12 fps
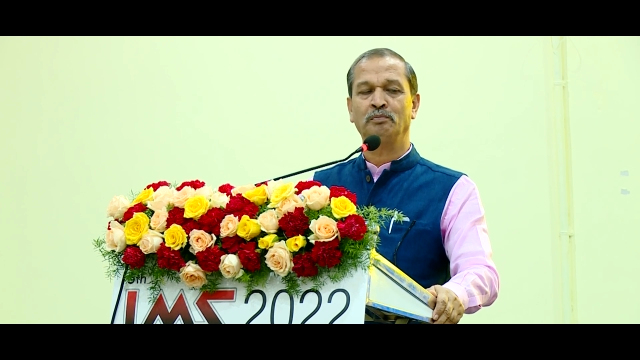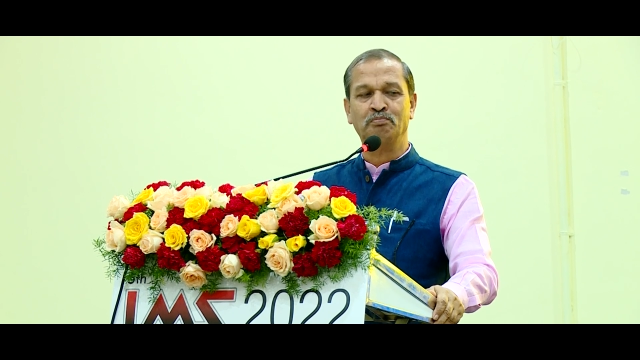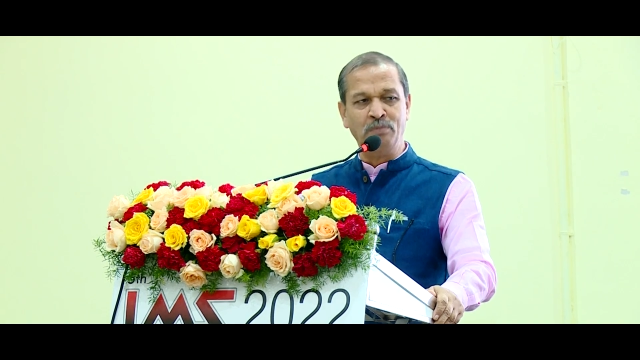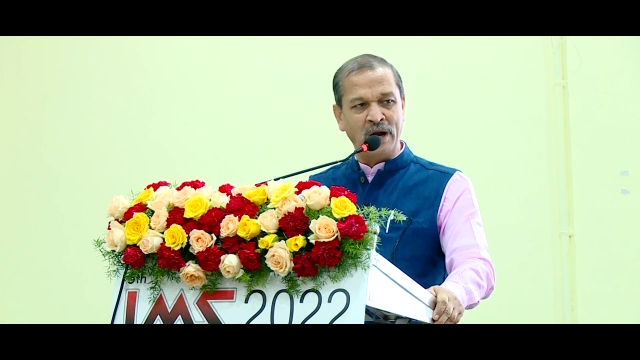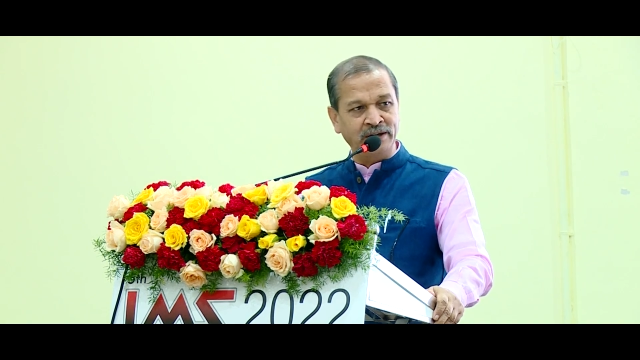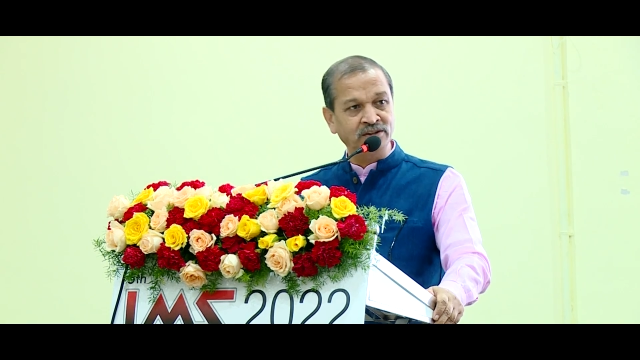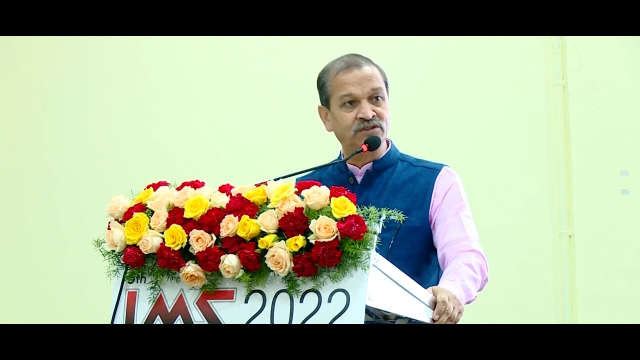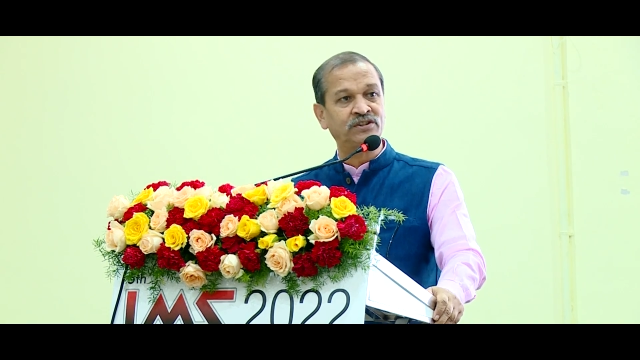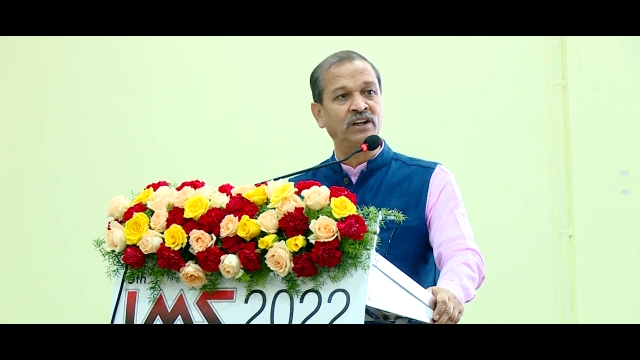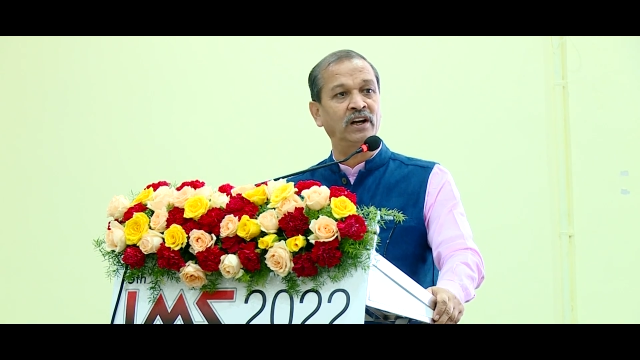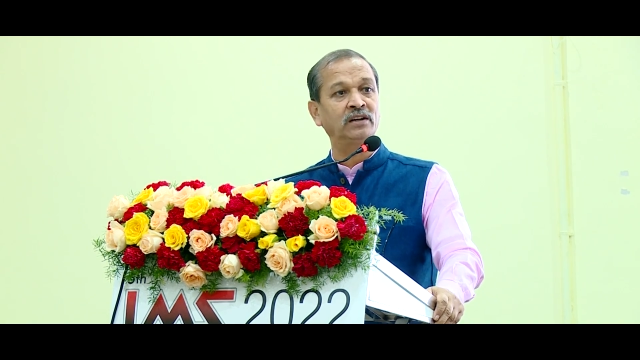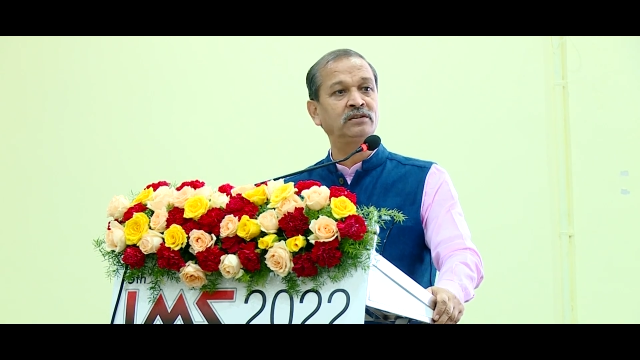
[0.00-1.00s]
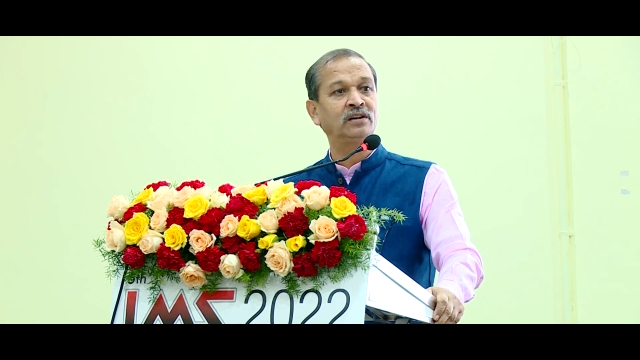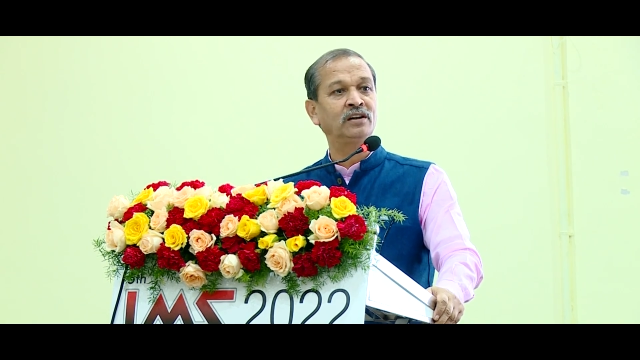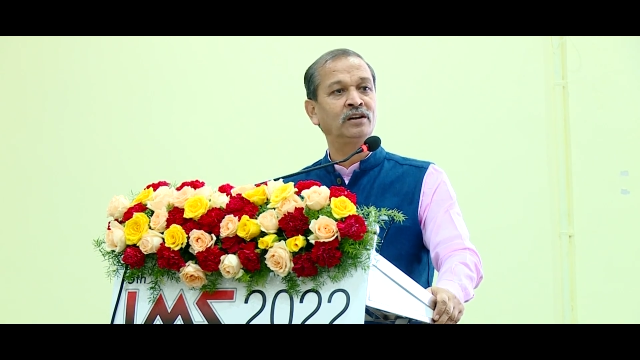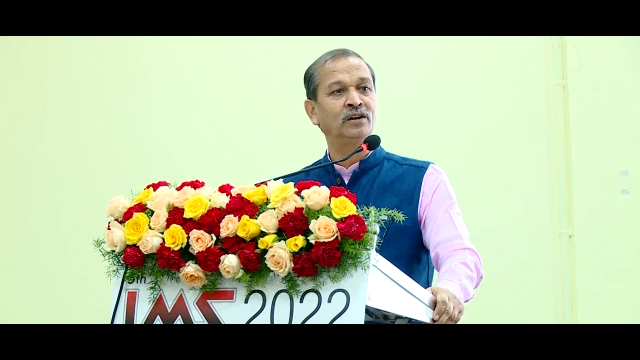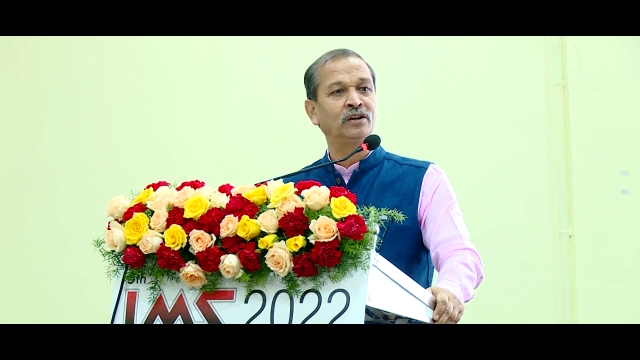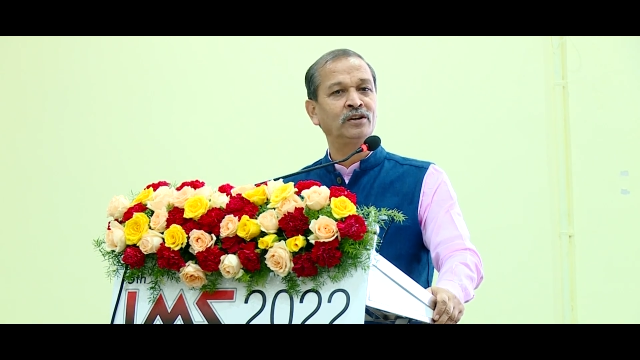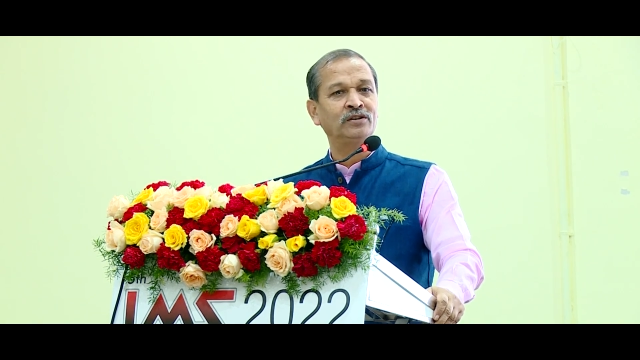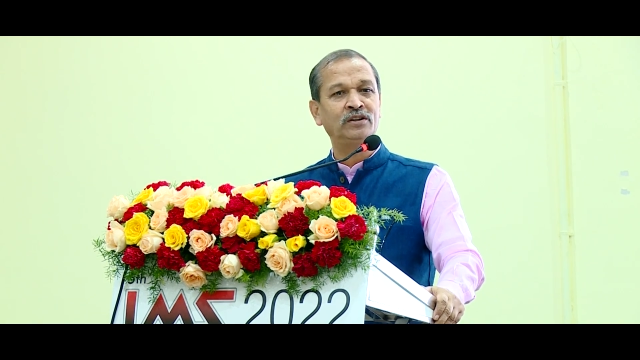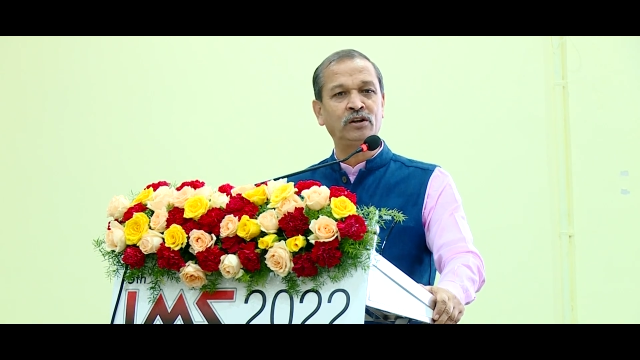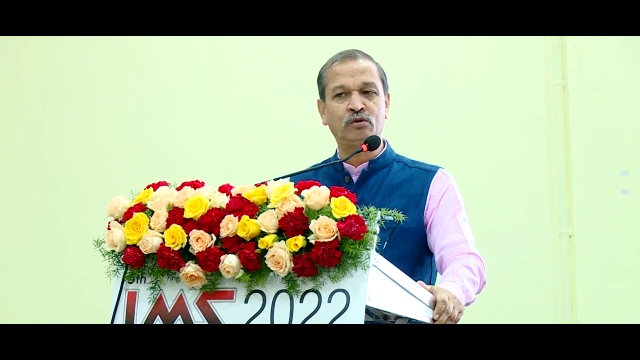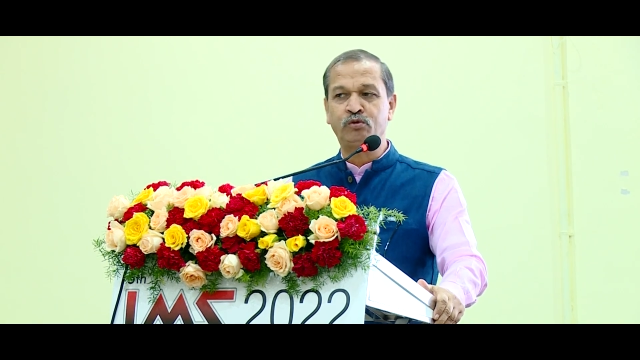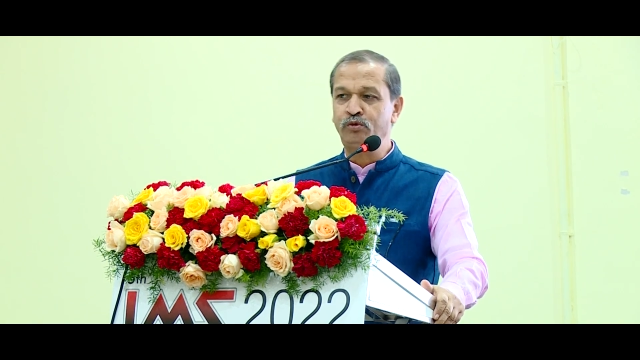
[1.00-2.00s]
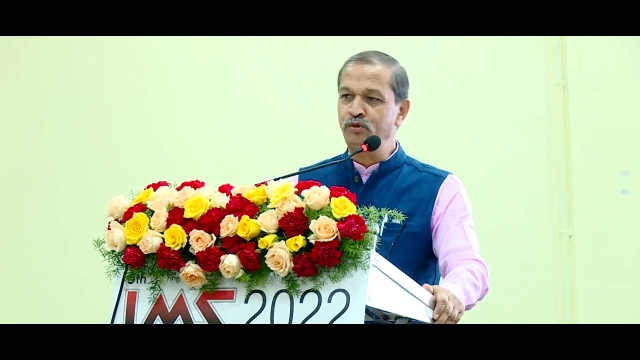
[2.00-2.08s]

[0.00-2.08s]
mindset that